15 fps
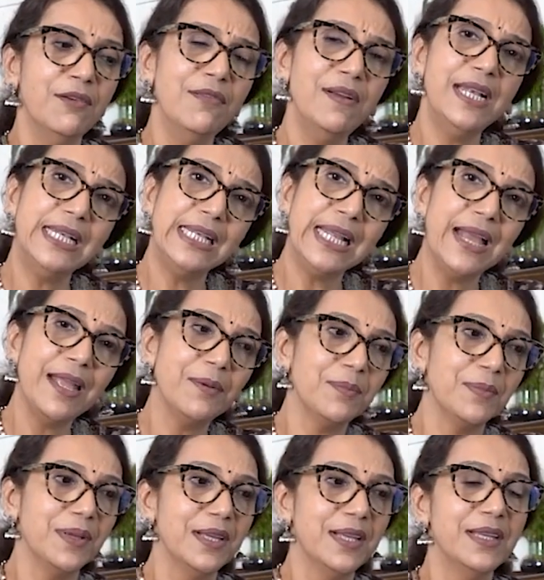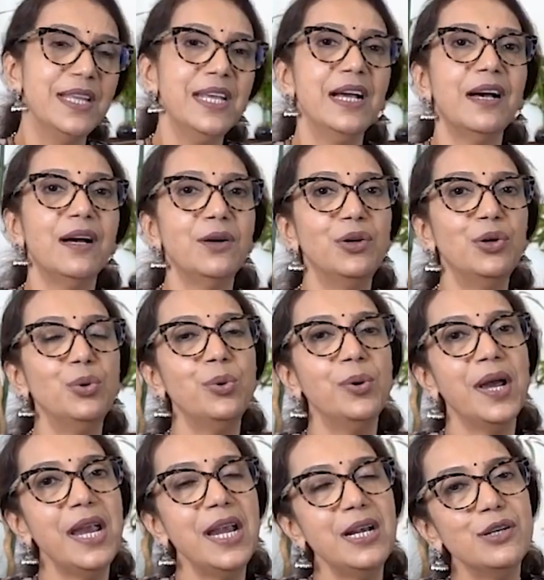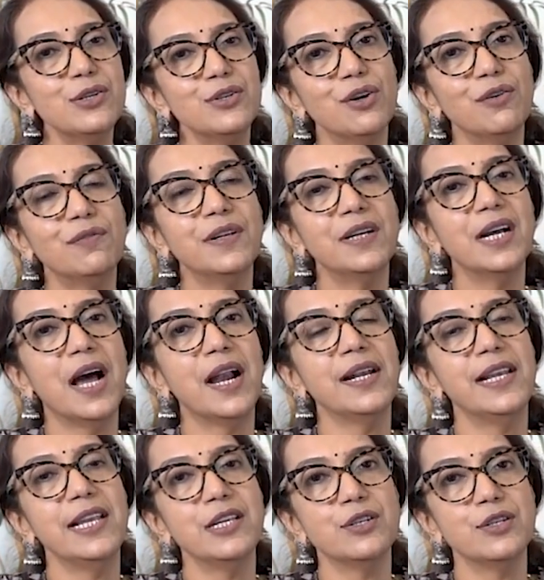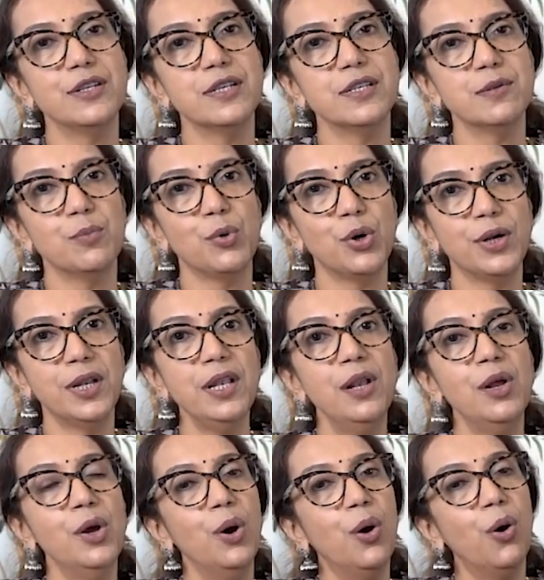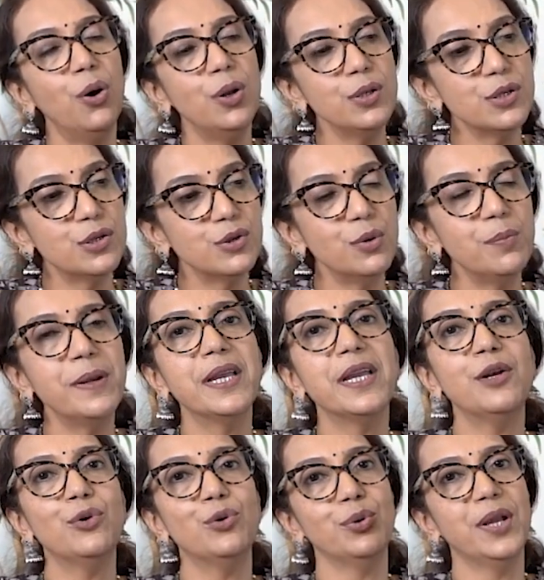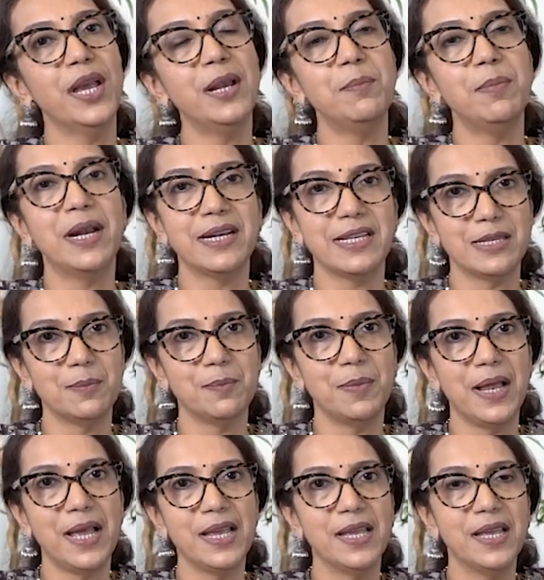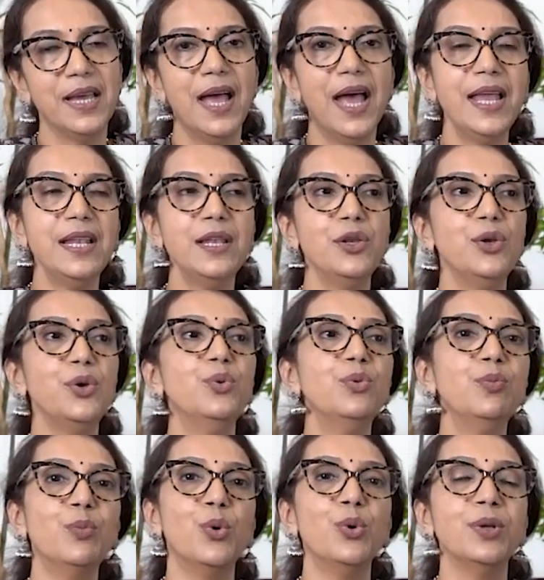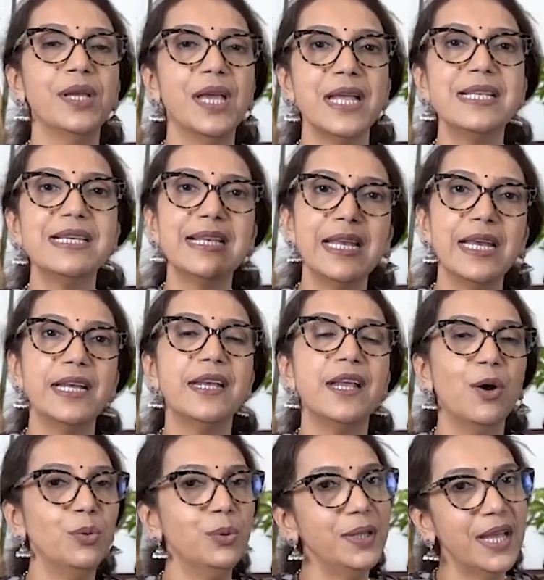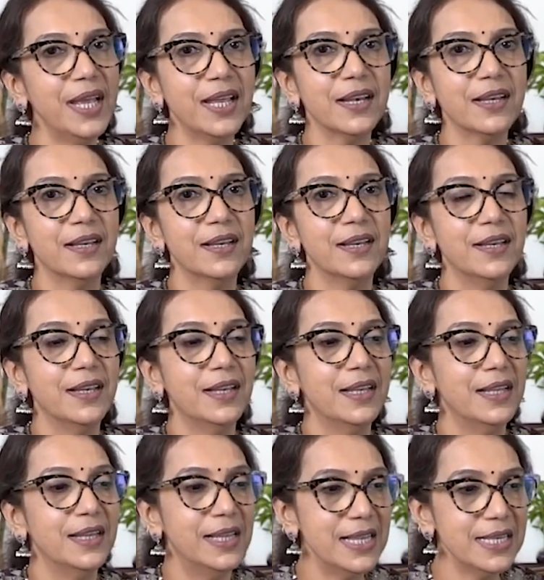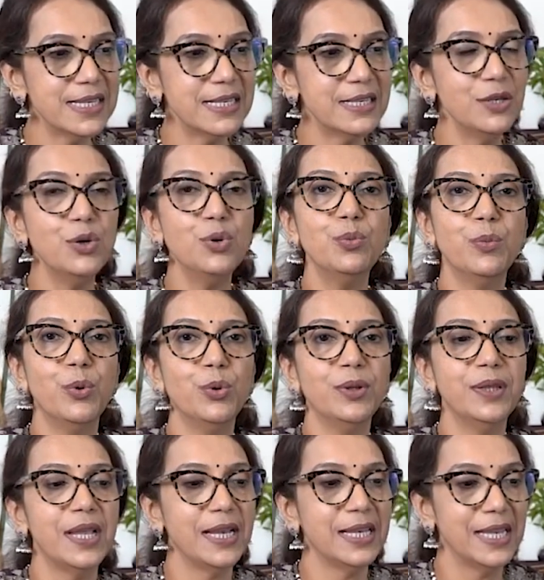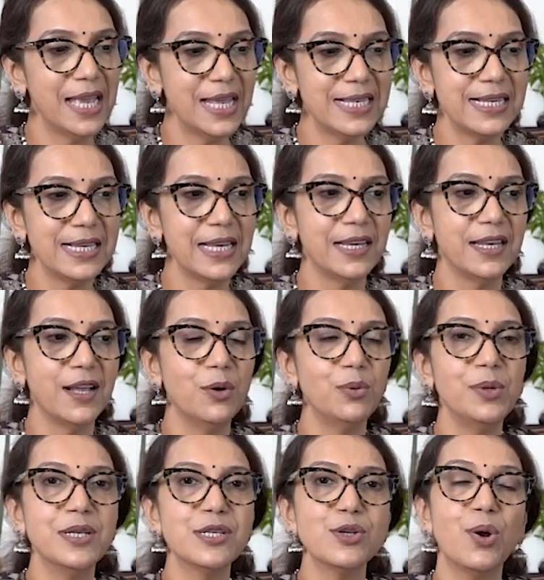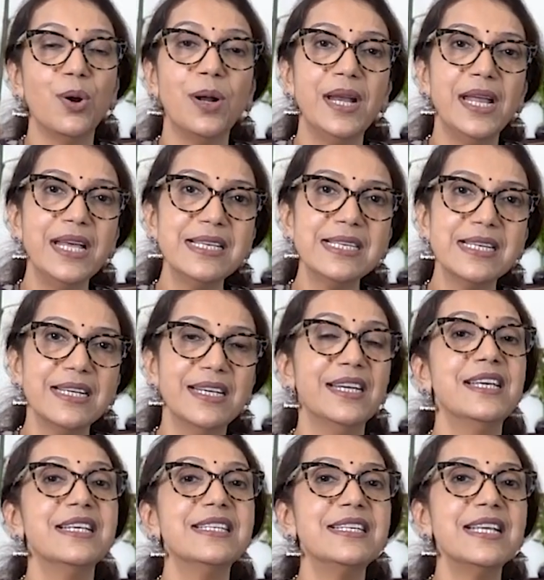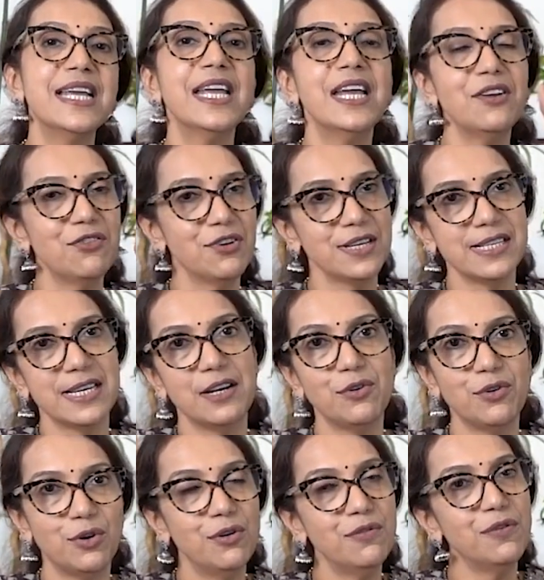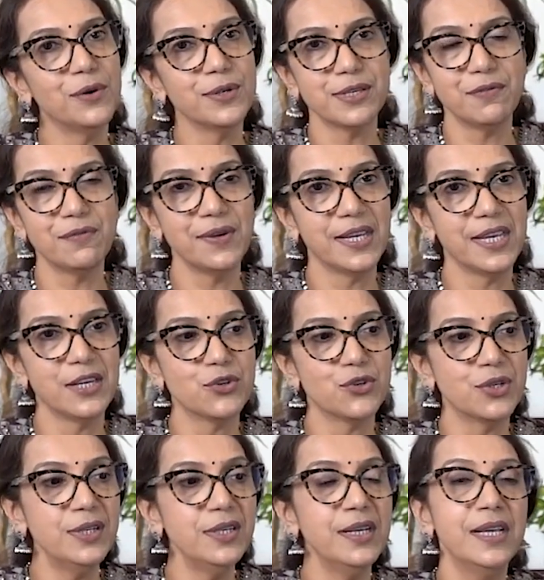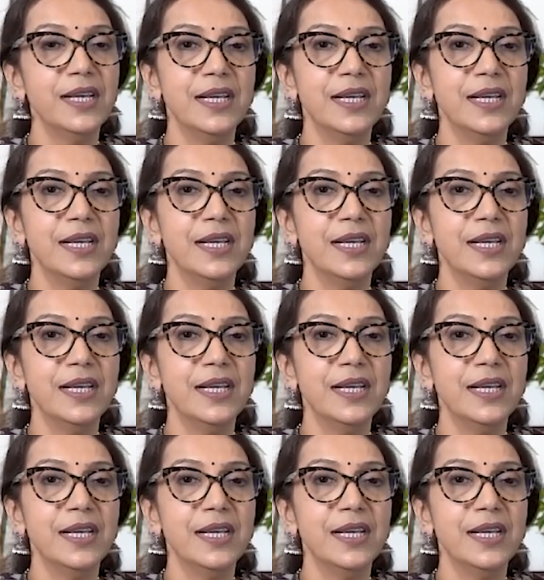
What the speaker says: With time, the two ends of the cartilaginous model also begin to get blood supply and new bone gets laid down there. This new bone that gets laid down is called as secondary center of ossification.